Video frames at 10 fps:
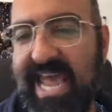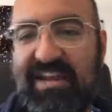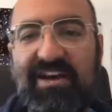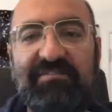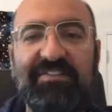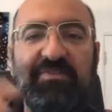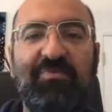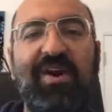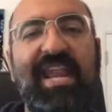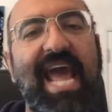And after the
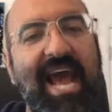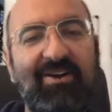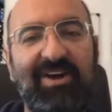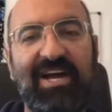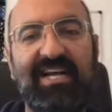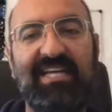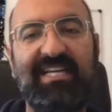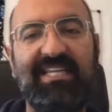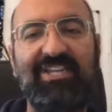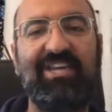1 hour,
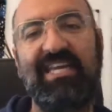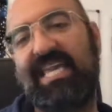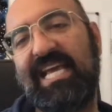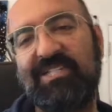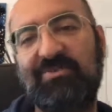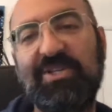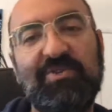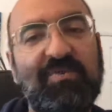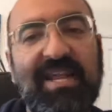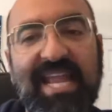you can guess
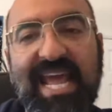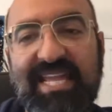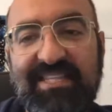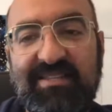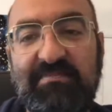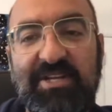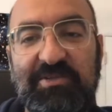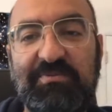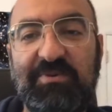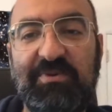which one had the
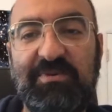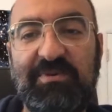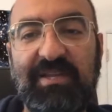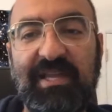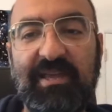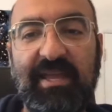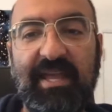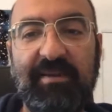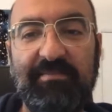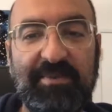much more
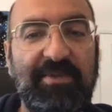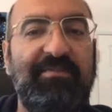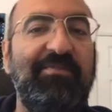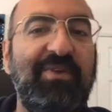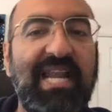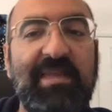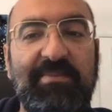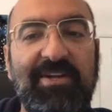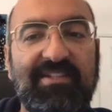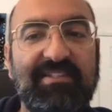beautiful clay
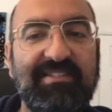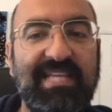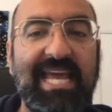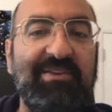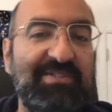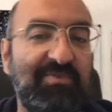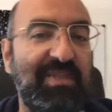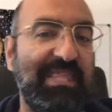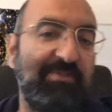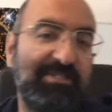pots. And it was the
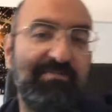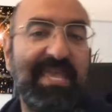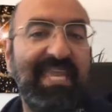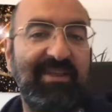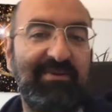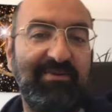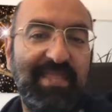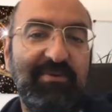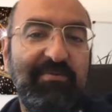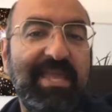one that were
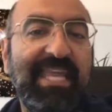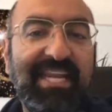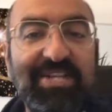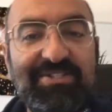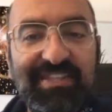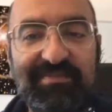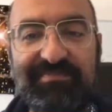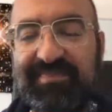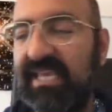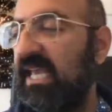making loads of them,
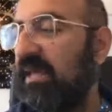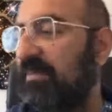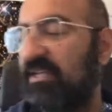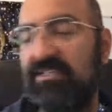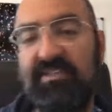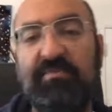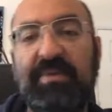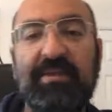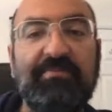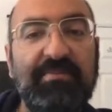because they were
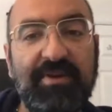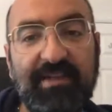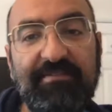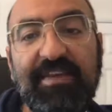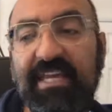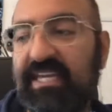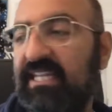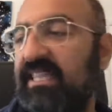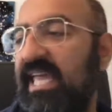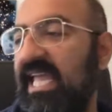being prolific.
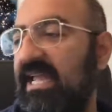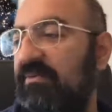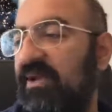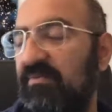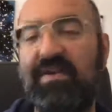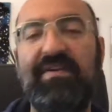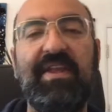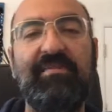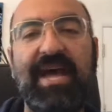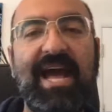They weren't
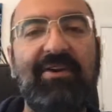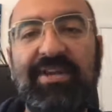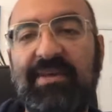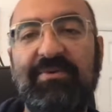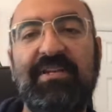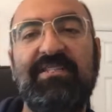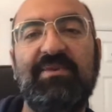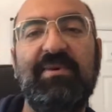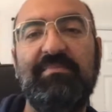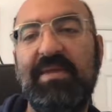worrying about how good it was. They
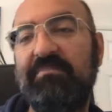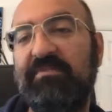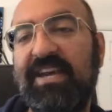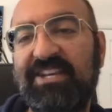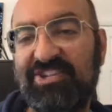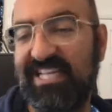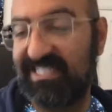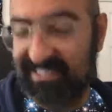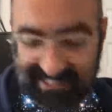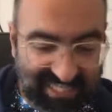weren't being
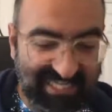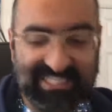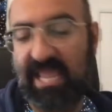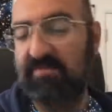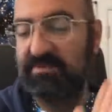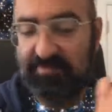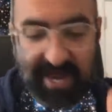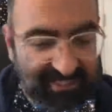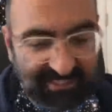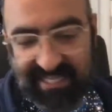perfectionists. They just kept
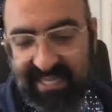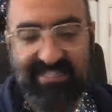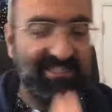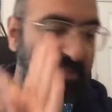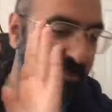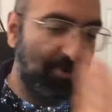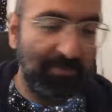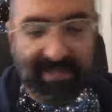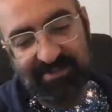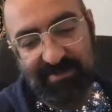practicing. And so they got
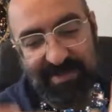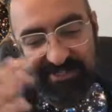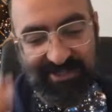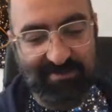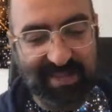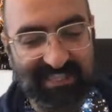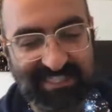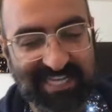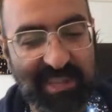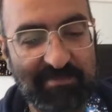better and better at making
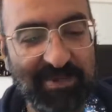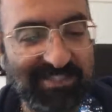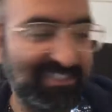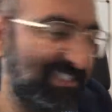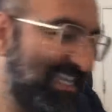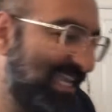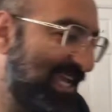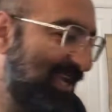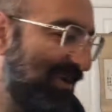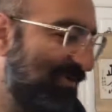these clay pots.
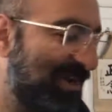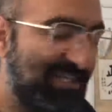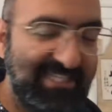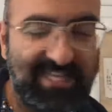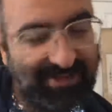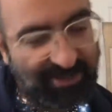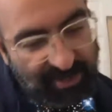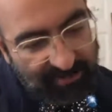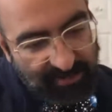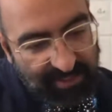Whereas the other
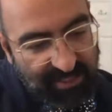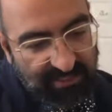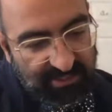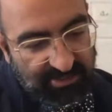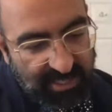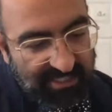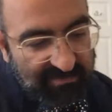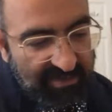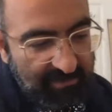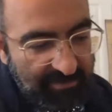group, where they just tried
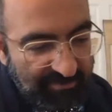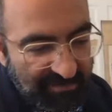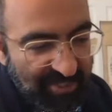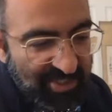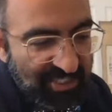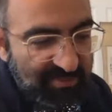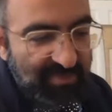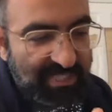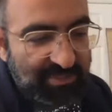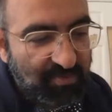to be perfectionists
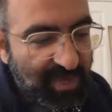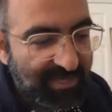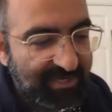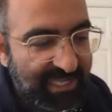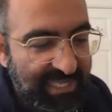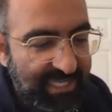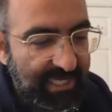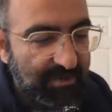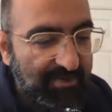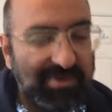with this one,
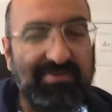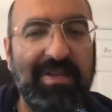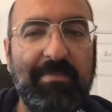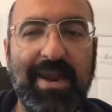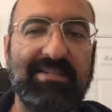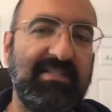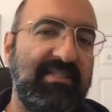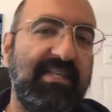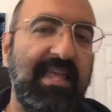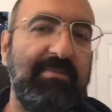were not really
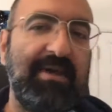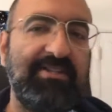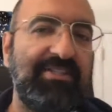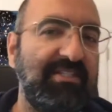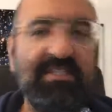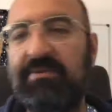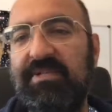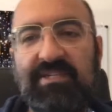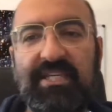practicing that much, because they were